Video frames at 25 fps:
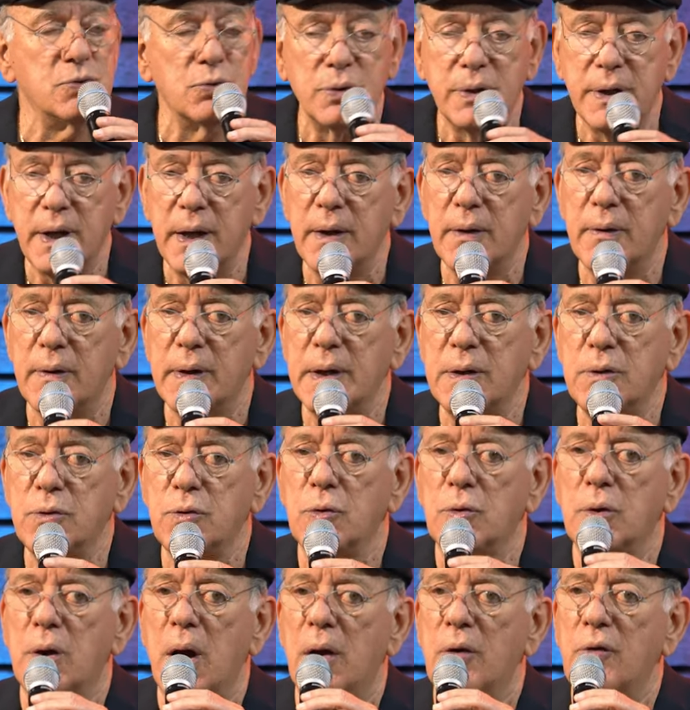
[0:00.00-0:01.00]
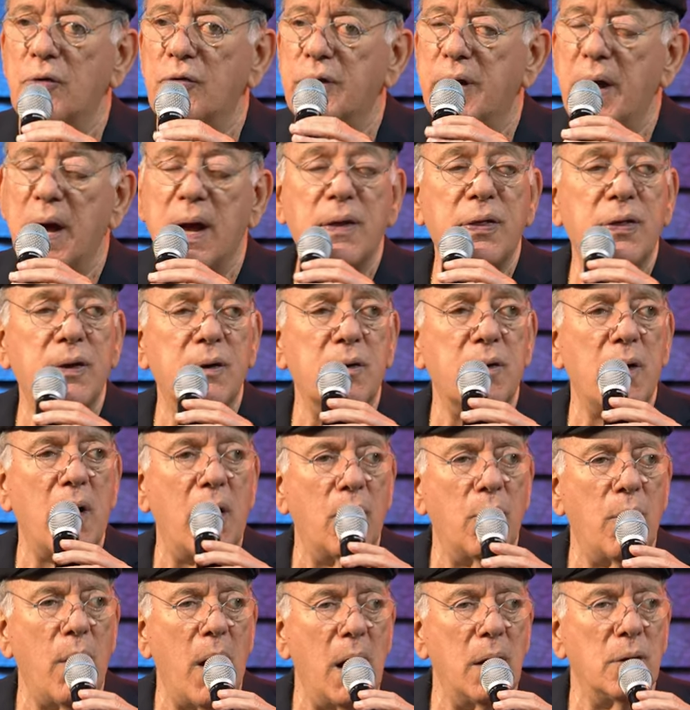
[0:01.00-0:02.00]
to gather
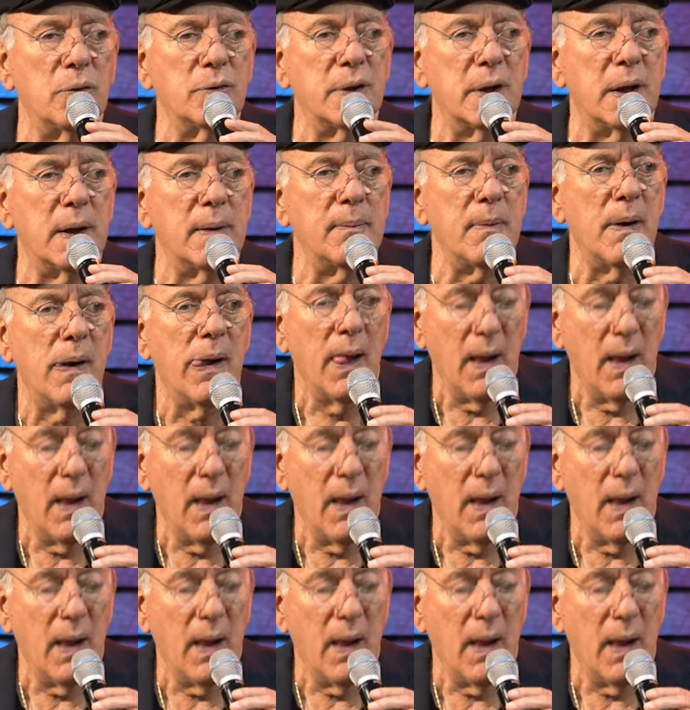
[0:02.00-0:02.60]
around them